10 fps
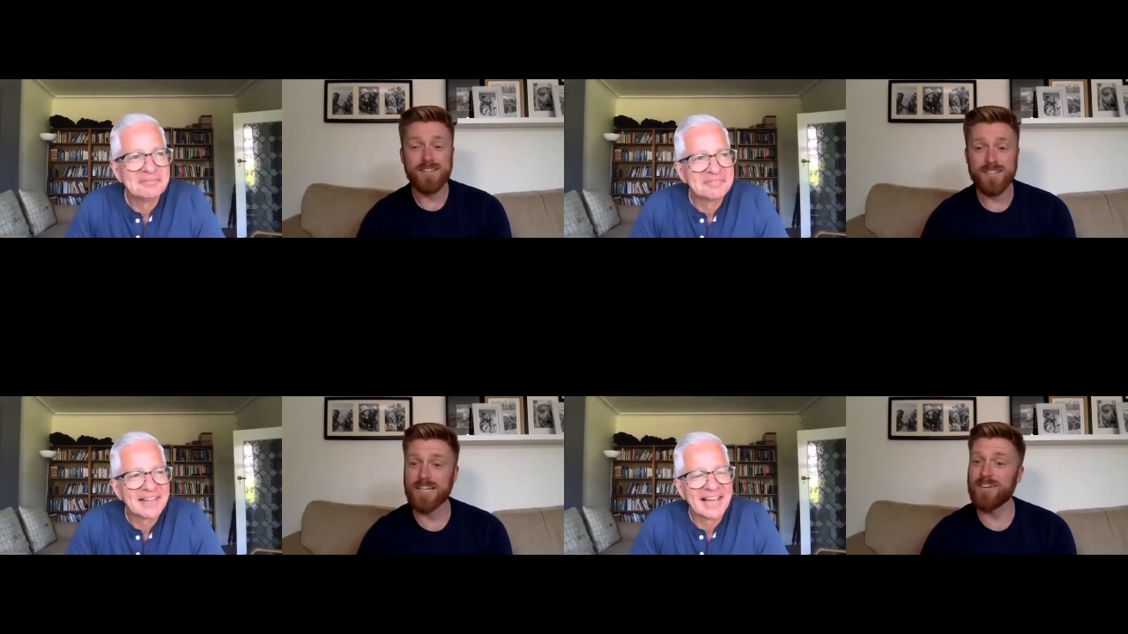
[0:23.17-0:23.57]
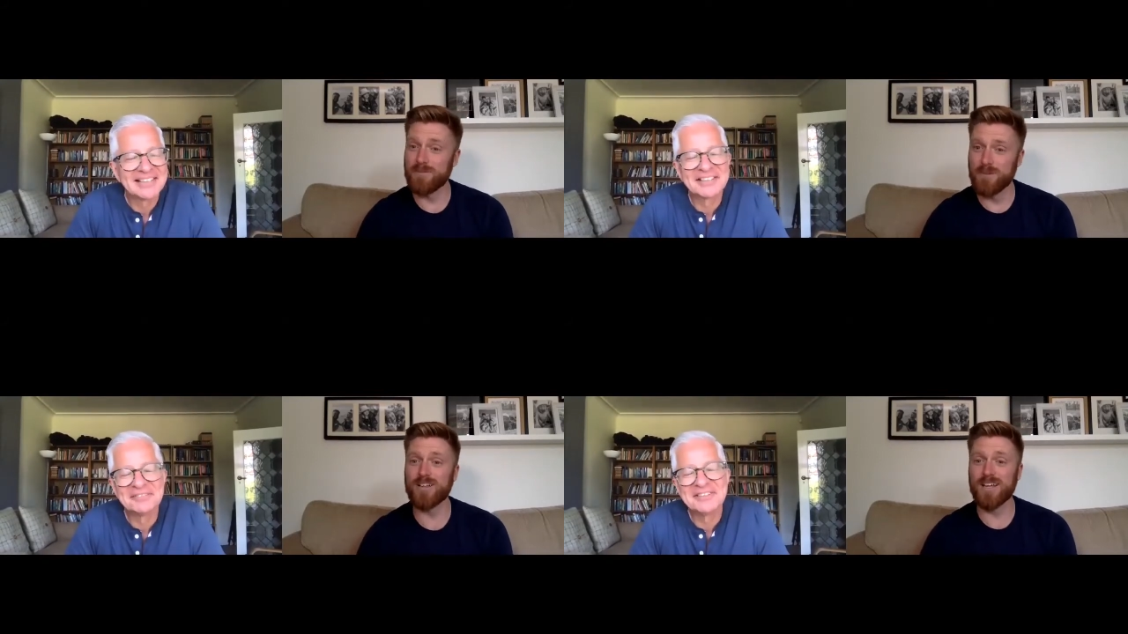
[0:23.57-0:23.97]
Speaker 1: Steve,
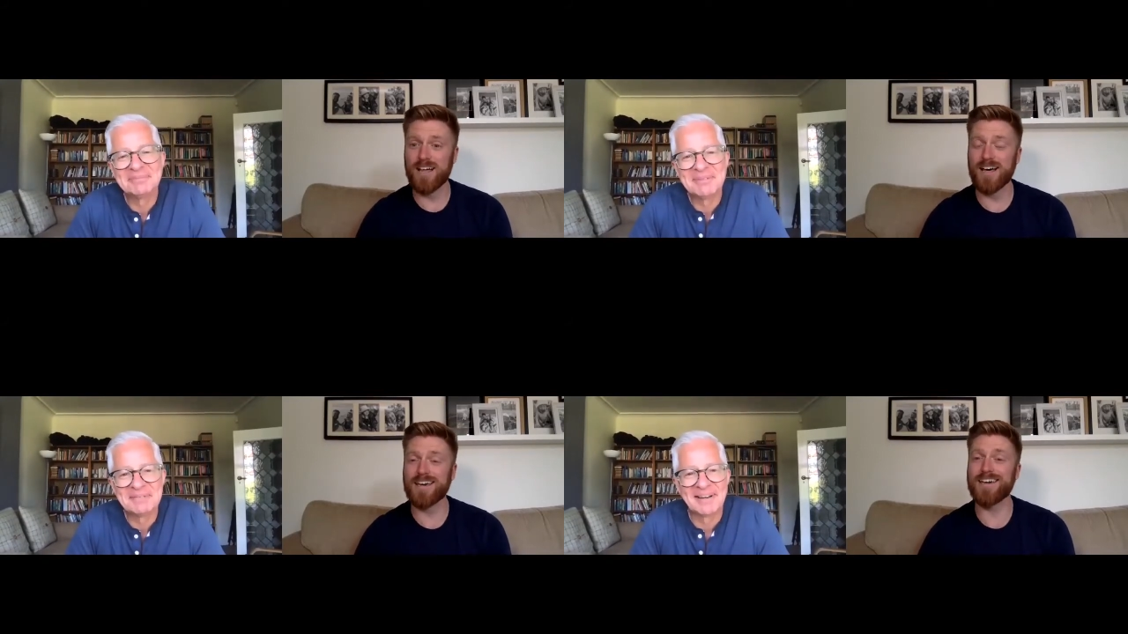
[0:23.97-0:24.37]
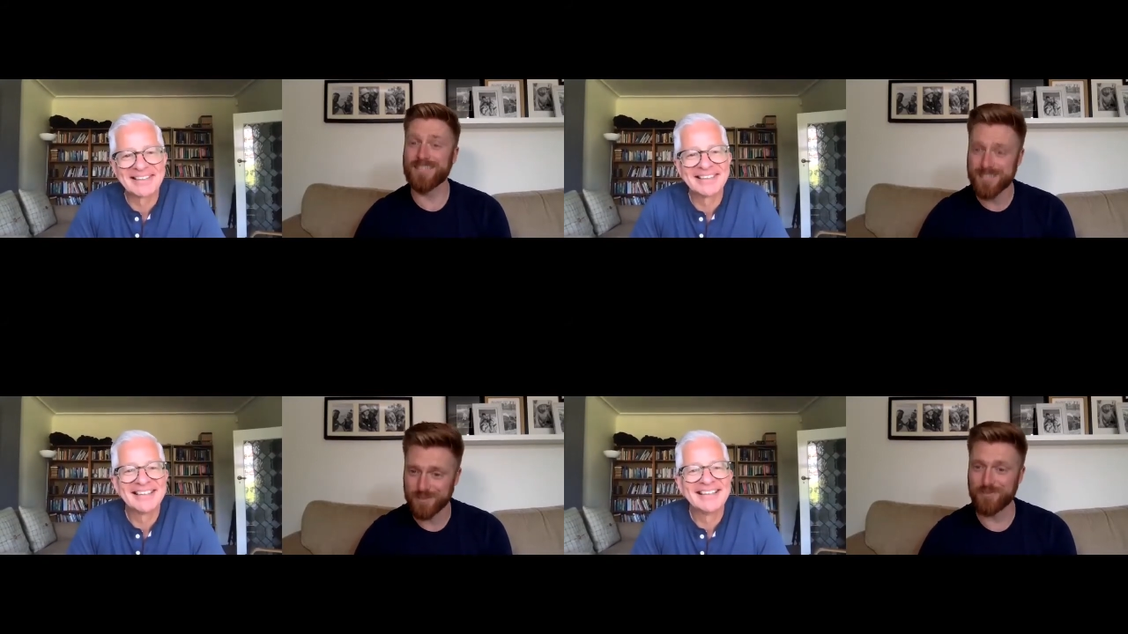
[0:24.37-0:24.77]
I'm not going to lie, it
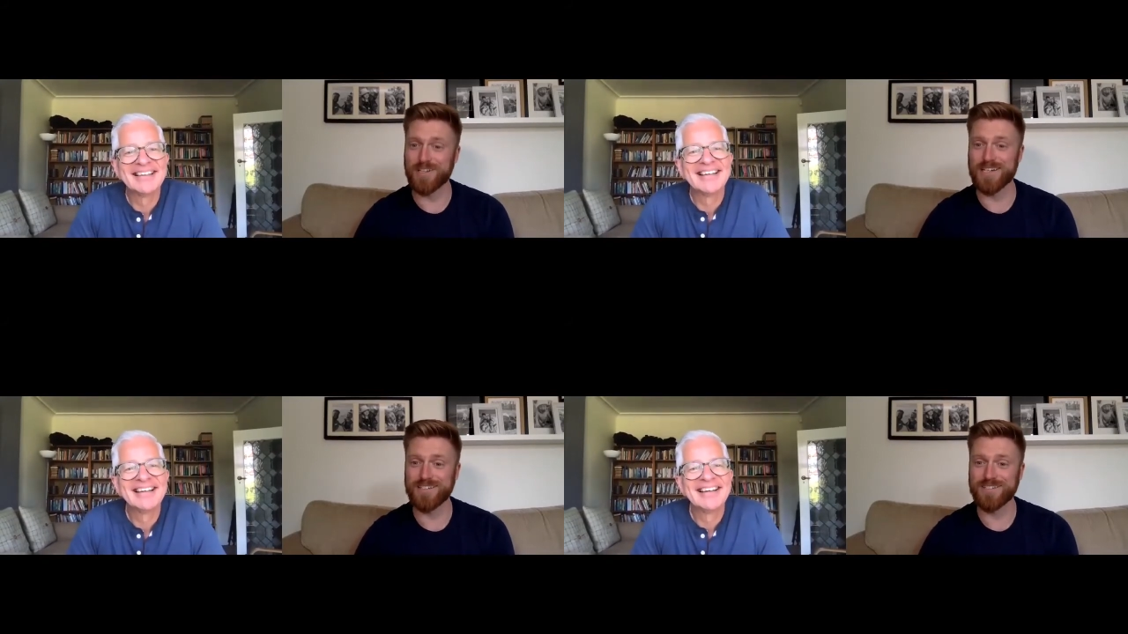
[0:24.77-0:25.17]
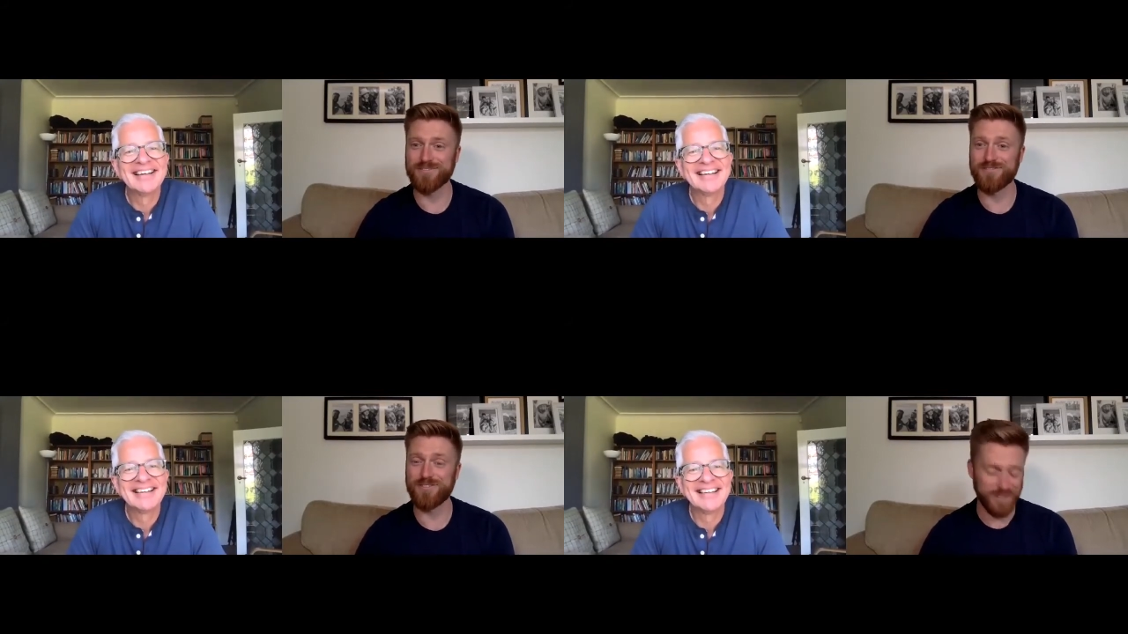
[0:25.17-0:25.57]
is lovely
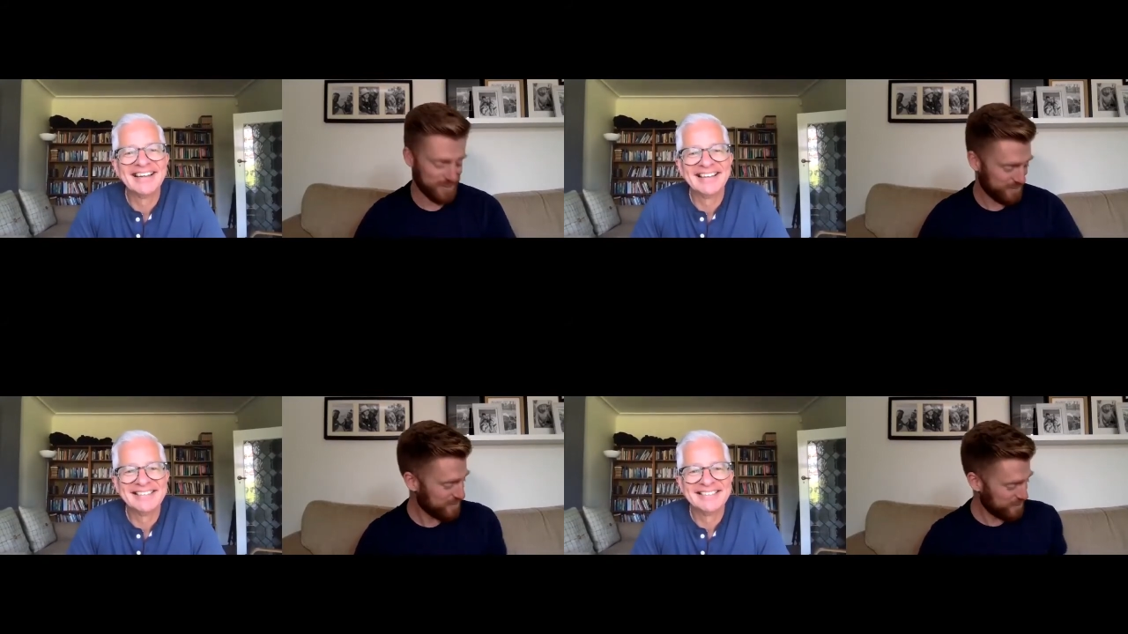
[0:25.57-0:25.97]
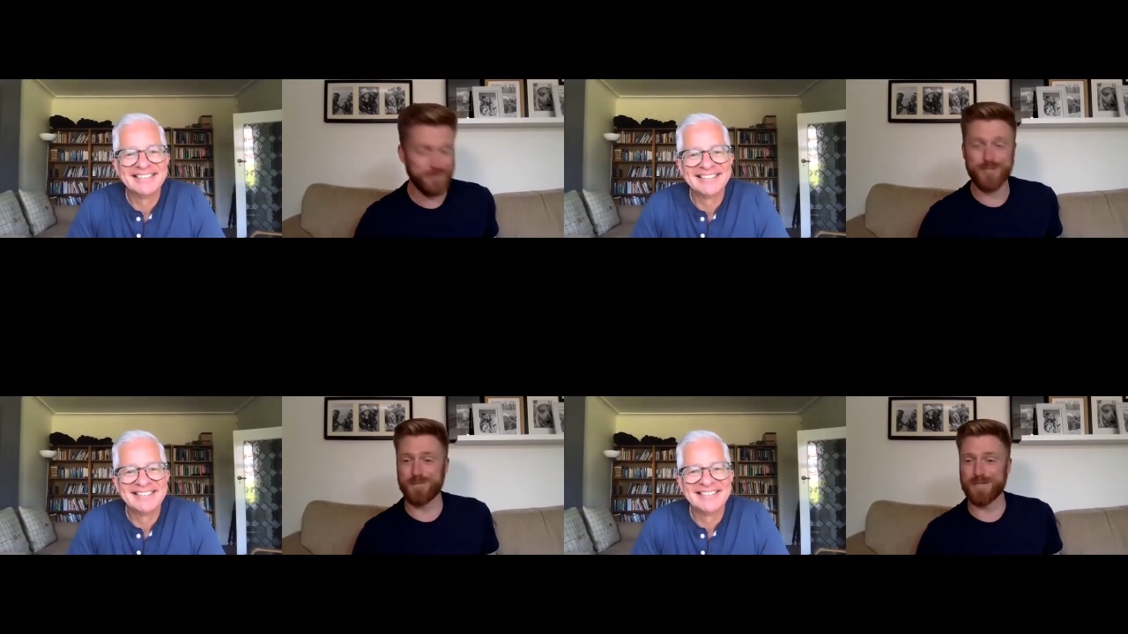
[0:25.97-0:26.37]
for
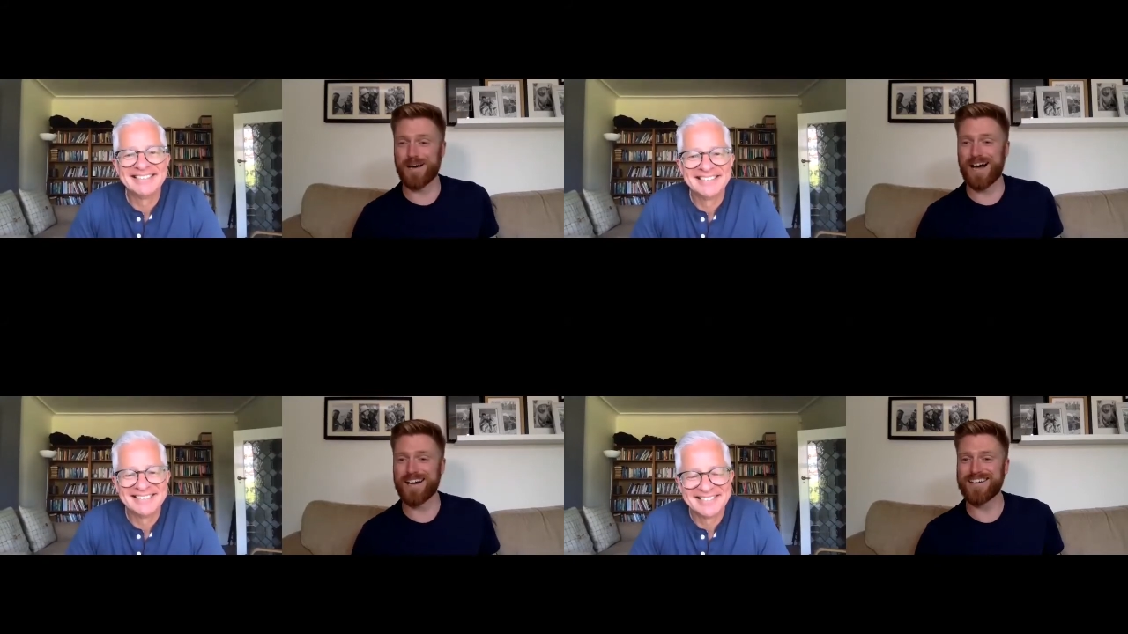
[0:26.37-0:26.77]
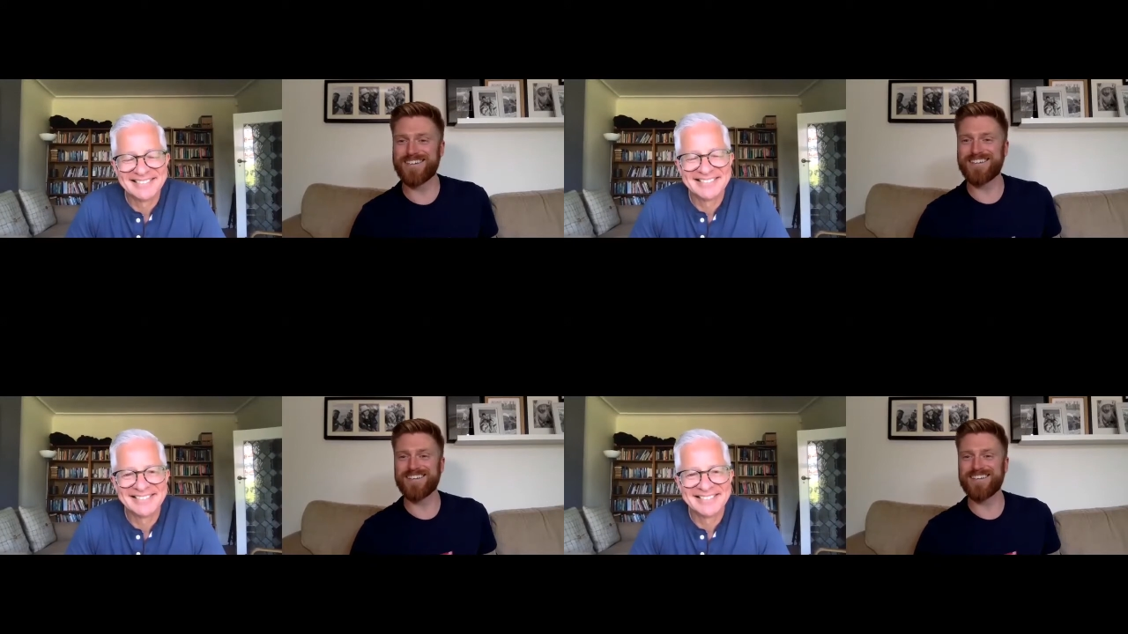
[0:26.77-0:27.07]
you to be back.